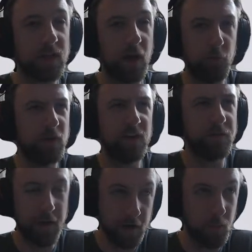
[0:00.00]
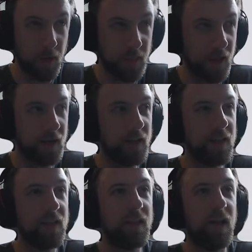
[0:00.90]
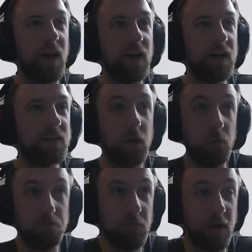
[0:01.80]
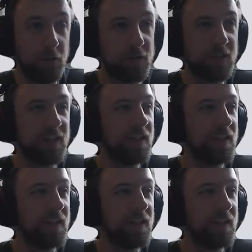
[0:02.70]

I wouldn't have cared about that because I'm not using it.